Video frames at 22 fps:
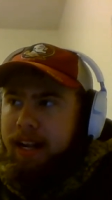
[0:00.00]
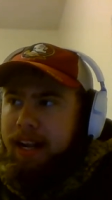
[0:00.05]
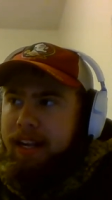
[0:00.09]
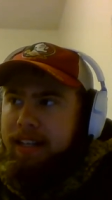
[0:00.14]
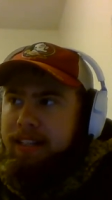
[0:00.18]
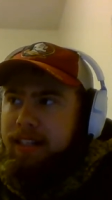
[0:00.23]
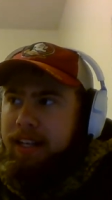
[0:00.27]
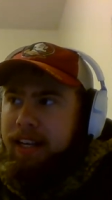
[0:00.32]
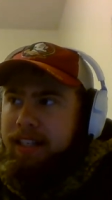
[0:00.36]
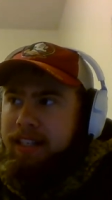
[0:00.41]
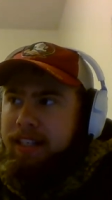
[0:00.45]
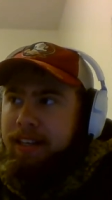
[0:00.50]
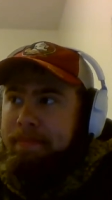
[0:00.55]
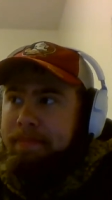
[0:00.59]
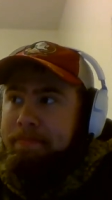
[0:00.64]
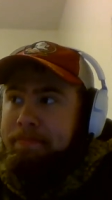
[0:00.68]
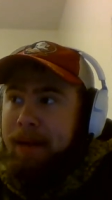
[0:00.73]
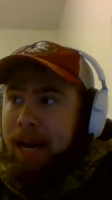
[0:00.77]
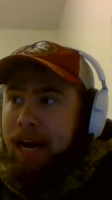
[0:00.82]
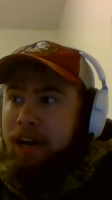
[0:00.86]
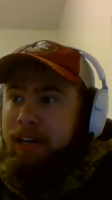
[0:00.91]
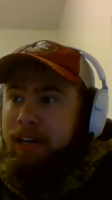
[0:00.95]
It's it's
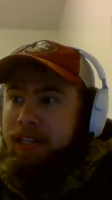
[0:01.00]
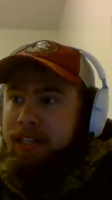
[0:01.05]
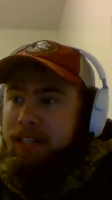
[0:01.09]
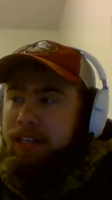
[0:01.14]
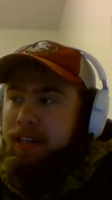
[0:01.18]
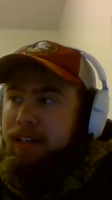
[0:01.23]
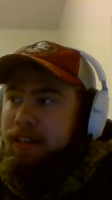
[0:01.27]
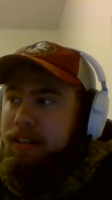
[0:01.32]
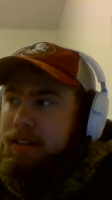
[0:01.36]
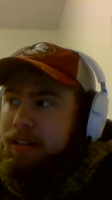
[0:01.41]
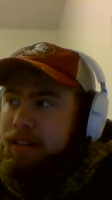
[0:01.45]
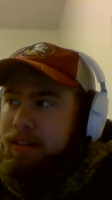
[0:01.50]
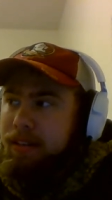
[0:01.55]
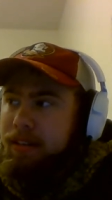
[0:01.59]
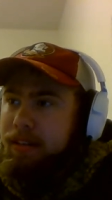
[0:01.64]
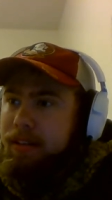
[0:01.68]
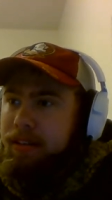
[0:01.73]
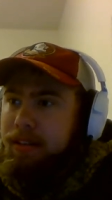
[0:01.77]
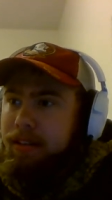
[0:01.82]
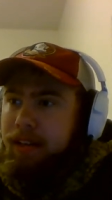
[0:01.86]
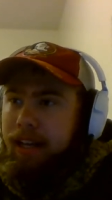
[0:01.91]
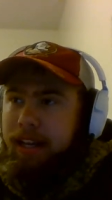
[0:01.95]
embarrassing.
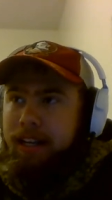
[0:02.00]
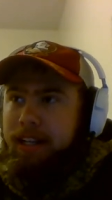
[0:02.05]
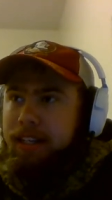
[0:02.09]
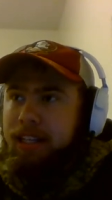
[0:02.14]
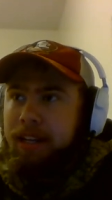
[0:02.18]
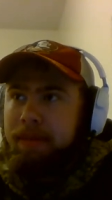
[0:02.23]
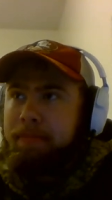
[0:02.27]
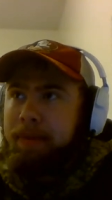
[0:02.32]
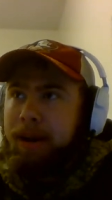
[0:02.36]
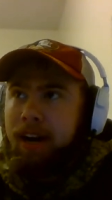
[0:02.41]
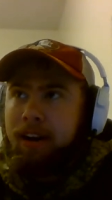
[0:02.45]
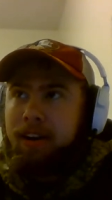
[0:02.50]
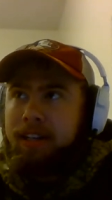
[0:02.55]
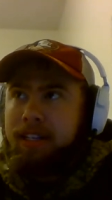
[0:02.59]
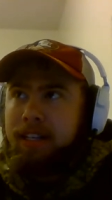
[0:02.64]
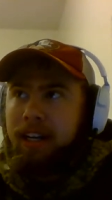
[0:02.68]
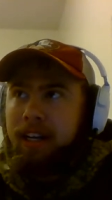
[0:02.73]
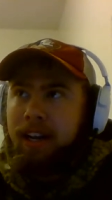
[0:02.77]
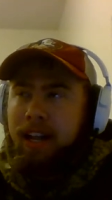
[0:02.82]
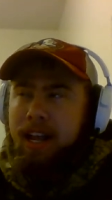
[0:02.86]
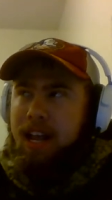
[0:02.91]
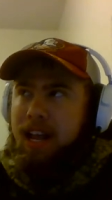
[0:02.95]
It is
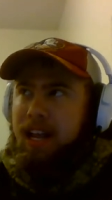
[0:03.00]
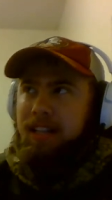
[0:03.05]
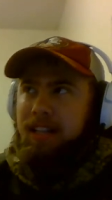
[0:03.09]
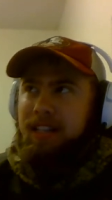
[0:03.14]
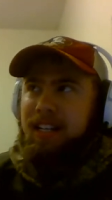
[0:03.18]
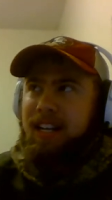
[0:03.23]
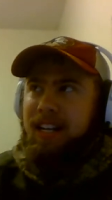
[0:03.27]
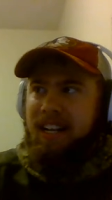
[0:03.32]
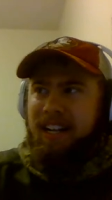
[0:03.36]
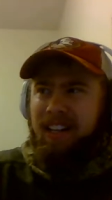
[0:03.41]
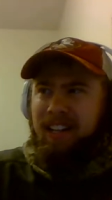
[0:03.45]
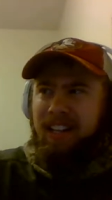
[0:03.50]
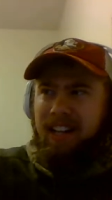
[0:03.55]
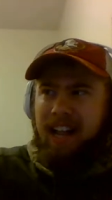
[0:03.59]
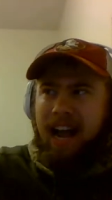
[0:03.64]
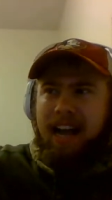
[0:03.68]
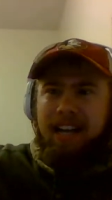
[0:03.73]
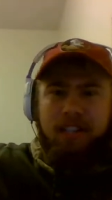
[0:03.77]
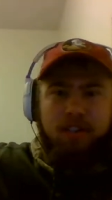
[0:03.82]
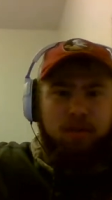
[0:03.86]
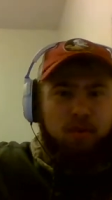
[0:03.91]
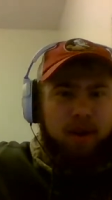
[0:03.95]
embarrassing.
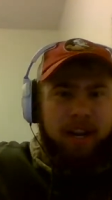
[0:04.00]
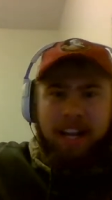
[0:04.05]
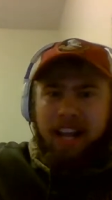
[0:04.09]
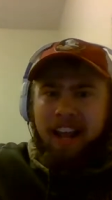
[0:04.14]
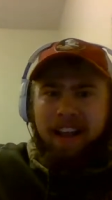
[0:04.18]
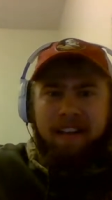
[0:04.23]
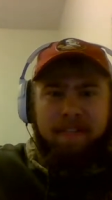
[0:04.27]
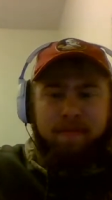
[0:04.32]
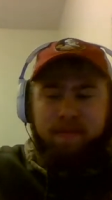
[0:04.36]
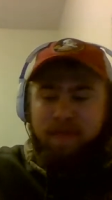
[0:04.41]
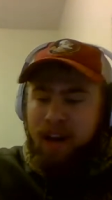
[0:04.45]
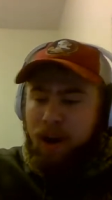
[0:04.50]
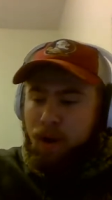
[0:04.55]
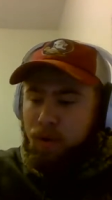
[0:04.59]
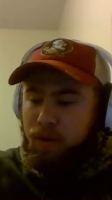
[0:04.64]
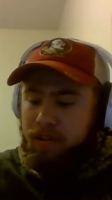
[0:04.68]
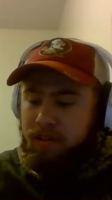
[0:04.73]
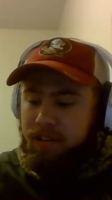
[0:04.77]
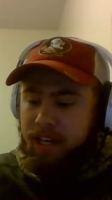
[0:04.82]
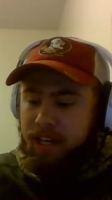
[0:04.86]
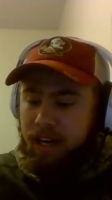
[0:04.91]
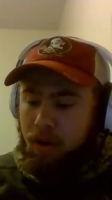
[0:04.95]
Last week, if there
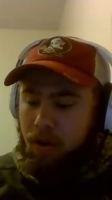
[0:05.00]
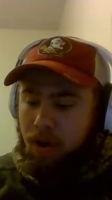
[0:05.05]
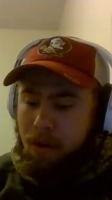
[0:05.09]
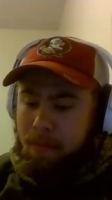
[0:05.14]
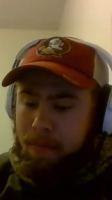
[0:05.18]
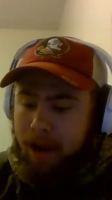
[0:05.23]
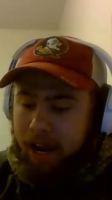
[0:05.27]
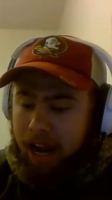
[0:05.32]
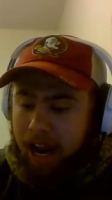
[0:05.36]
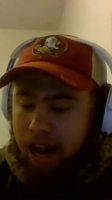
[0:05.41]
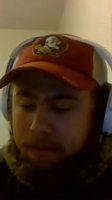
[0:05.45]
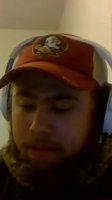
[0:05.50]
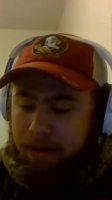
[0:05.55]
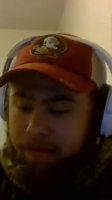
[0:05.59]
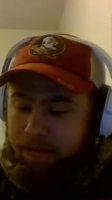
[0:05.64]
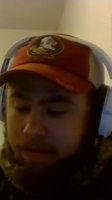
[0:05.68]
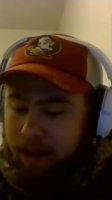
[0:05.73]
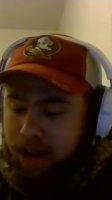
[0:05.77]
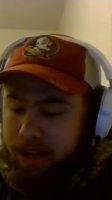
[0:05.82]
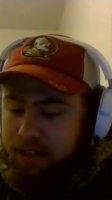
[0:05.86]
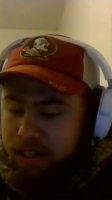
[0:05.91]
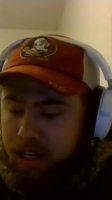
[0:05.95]
were zero Miami
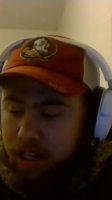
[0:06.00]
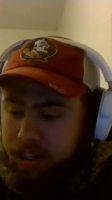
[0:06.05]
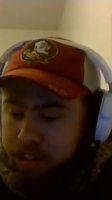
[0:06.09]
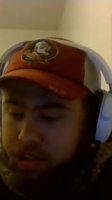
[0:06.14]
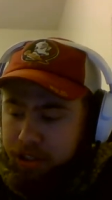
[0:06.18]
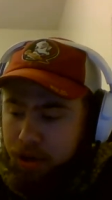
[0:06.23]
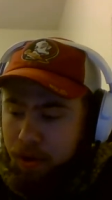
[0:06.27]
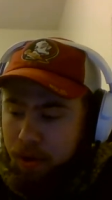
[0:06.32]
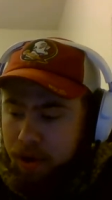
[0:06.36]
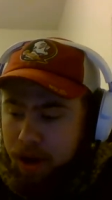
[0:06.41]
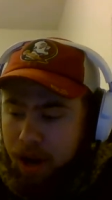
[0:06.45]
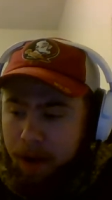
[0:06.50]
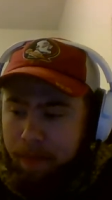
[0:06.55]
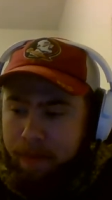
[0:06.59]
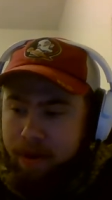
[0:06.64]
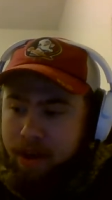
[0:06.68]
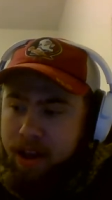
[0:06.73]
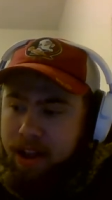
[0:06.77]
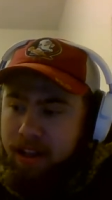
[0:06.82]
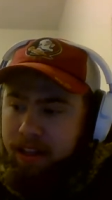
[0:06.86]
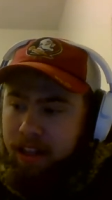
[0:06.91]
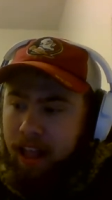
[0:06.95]
fans that showed
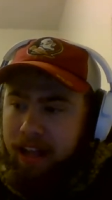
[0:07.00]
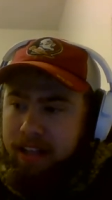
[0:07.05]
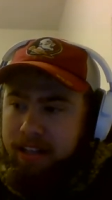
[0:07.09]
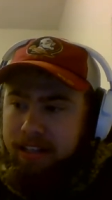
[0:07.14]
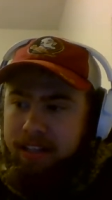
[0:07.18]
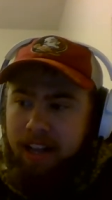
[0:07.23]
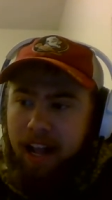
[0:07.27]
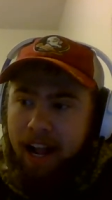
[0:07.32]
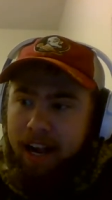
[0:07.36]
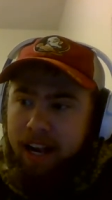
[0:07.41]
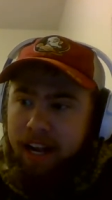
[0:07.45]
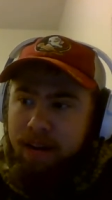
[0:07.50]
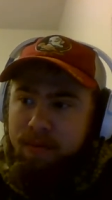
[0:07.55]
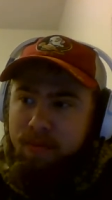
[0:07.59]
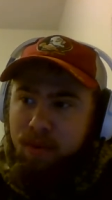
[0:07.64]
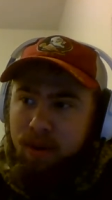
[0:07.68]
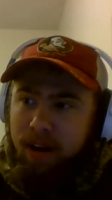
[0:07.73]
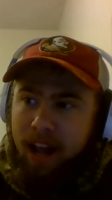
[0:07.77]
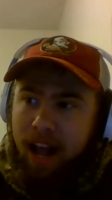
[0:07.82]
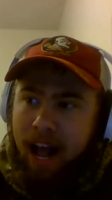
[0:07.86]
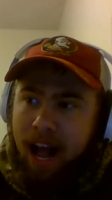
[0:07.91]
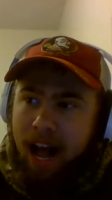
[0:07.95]
up, that stadium
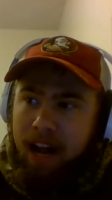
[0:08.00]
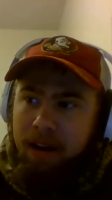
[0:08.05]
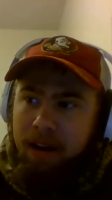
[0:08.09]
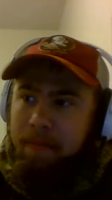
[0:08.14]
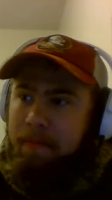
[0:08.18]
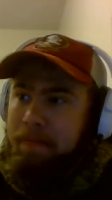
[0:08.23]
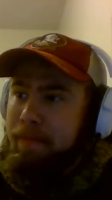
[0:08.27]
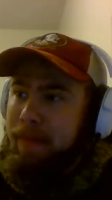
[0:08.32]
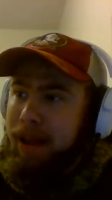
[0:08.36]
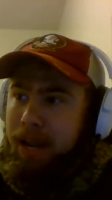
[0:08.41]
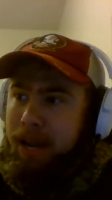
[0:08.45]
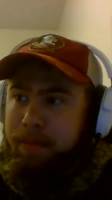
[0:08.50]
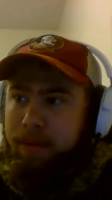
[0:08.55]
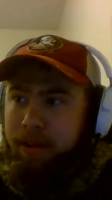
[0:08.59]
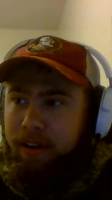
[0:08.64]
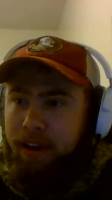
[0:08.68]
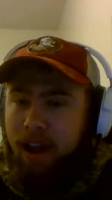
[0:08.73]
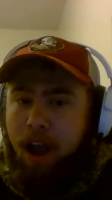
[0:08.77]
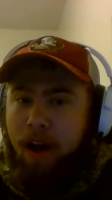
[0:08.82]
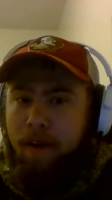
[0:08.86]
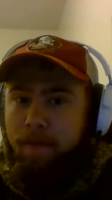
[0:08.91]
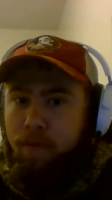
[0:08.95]
would have had
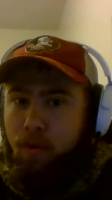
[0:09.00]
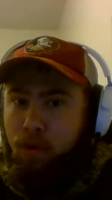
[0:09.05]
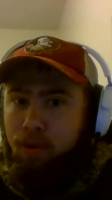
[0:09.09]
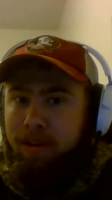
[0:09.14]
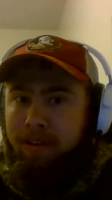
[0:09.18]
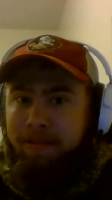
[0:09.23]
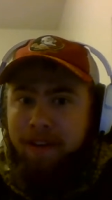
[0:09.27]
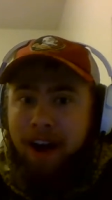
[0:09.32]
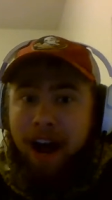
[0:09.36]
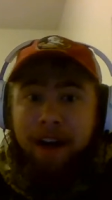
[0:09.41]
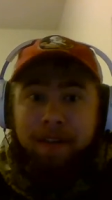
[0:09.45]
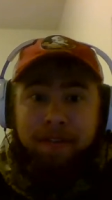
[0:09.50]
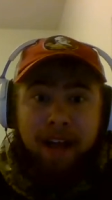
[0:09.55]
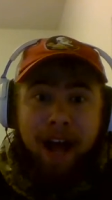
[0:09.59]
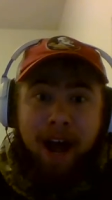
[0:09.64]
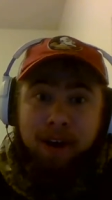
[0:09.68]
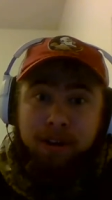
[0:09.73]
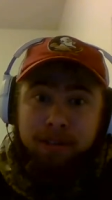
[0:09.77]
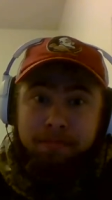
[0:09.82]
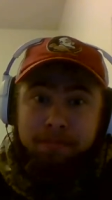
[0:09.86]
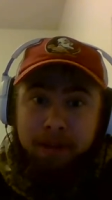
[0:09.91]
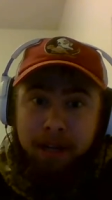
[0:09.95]
maybe
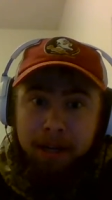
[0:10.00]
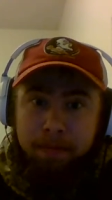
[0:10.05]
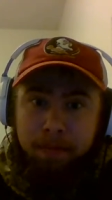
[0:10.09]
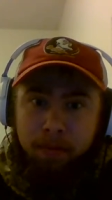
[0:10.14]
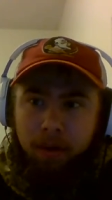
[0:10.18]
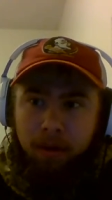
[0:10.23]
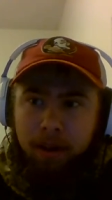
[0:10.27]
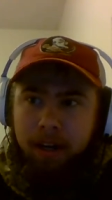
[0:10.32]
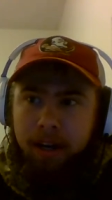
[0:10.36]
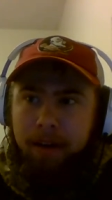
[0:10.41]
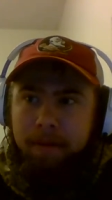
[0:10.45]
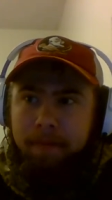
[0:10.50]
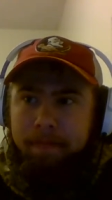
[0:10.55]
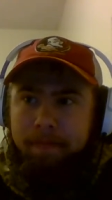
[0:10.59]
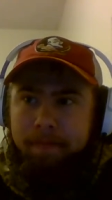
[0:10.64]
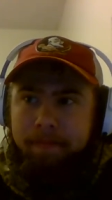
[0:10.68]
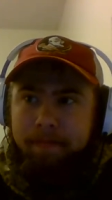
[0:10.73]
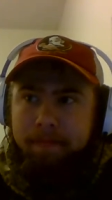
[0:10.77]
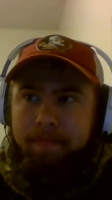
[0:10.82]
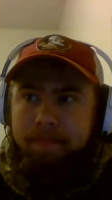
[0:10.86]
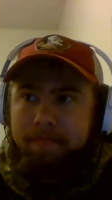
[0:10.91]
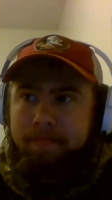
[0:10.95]
45,000 people in it.
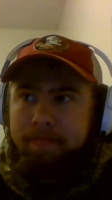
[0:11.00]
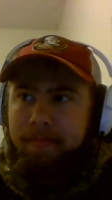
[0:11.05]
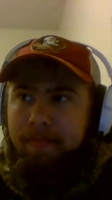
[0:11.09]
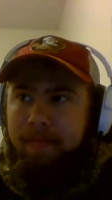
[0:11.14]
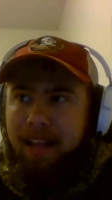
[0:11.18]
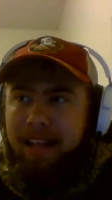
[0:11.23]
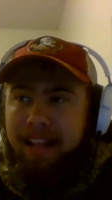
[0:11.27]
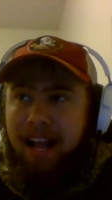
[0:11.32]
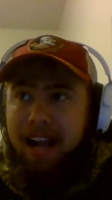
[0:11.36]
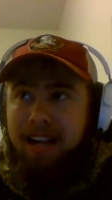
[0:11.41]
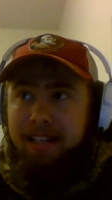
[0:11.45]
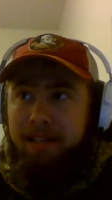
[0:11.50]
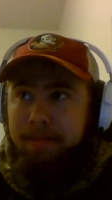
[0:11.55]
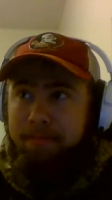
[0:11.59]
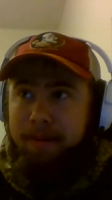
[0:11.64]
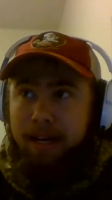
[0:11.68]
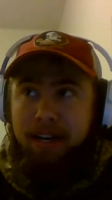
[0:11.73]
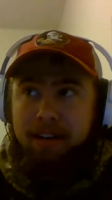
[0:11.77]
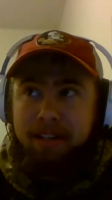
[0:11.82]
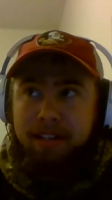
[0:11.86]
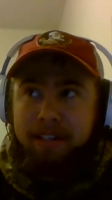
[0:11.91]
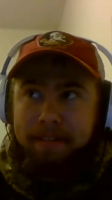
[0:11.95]
That's
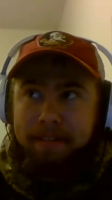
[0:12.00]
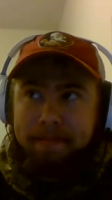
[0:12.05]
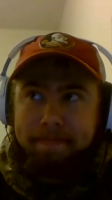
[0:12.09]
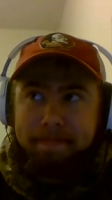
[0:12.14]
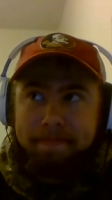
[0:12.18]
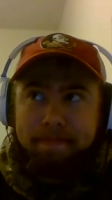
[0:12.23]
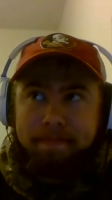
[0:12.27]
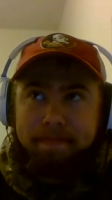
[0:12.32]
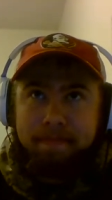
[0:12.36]
embarrassing.